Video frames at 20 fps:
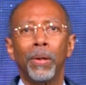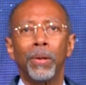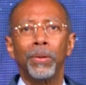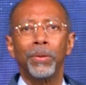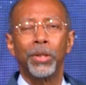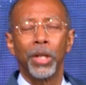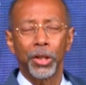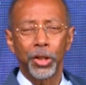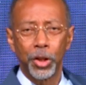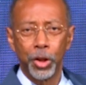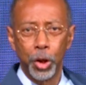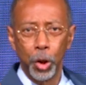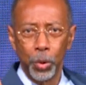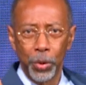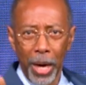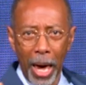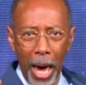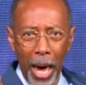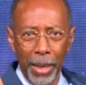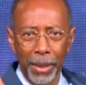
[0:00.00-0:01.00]
Just do
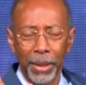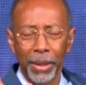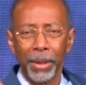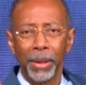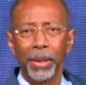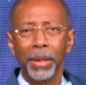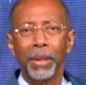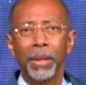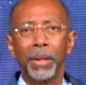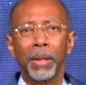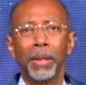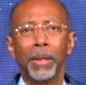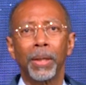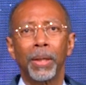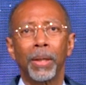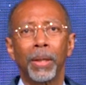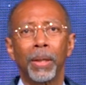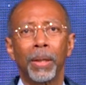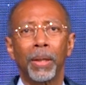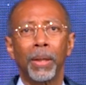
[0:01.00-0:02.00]
that.
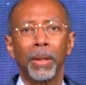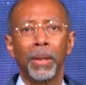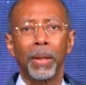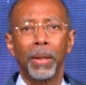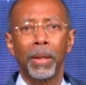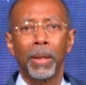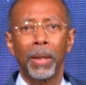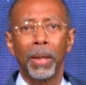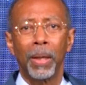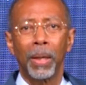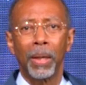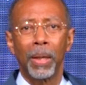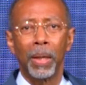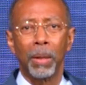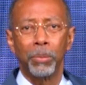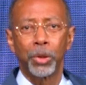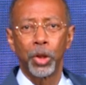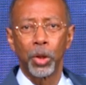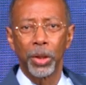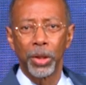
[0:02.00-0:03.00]
I'm
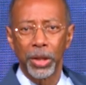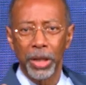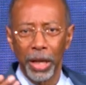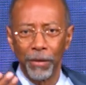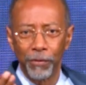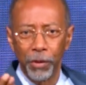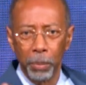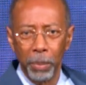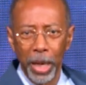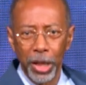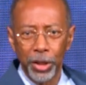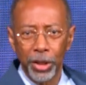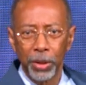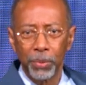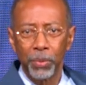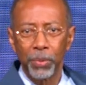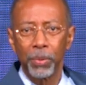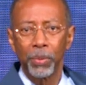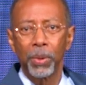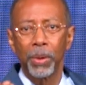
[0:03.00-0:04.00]
sure there's information
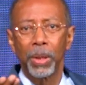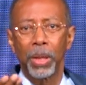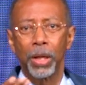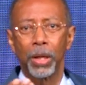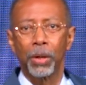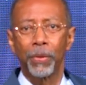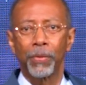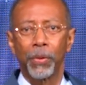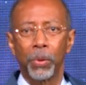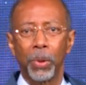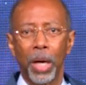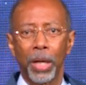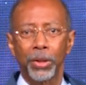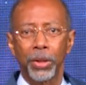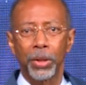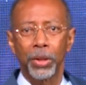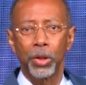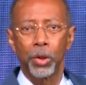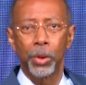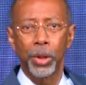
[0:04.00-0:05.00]
here for
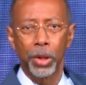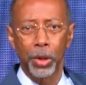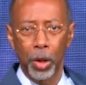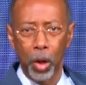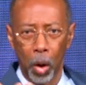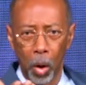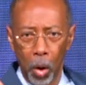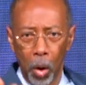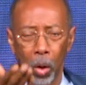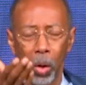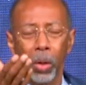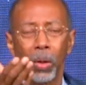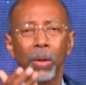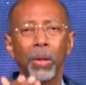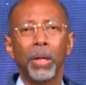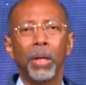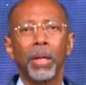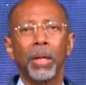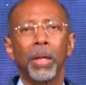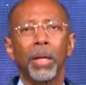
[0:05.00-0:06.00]
us. You can call,
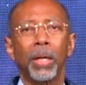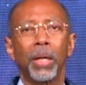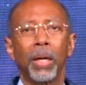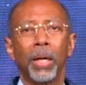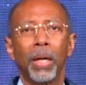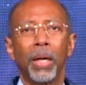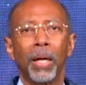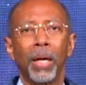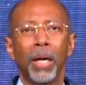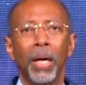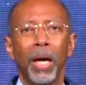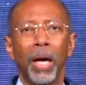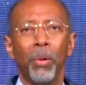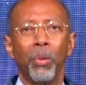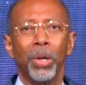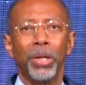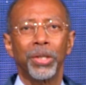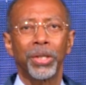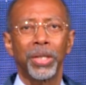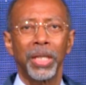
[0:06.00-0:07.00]

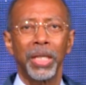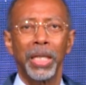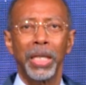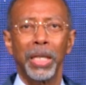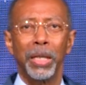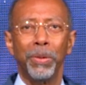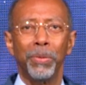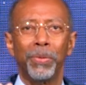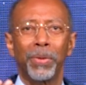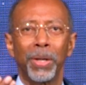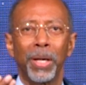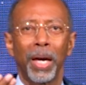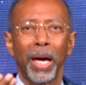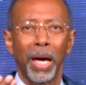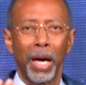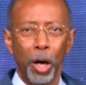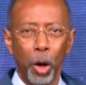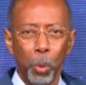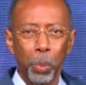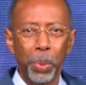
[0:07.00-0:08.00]
receive
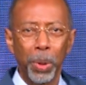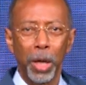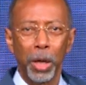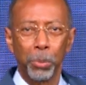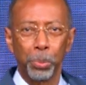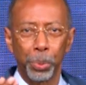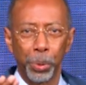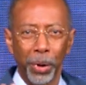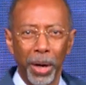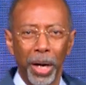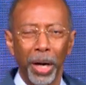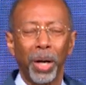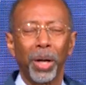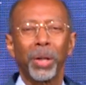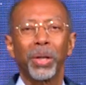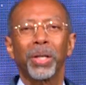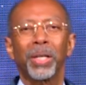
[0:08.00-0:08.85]
help and prayer.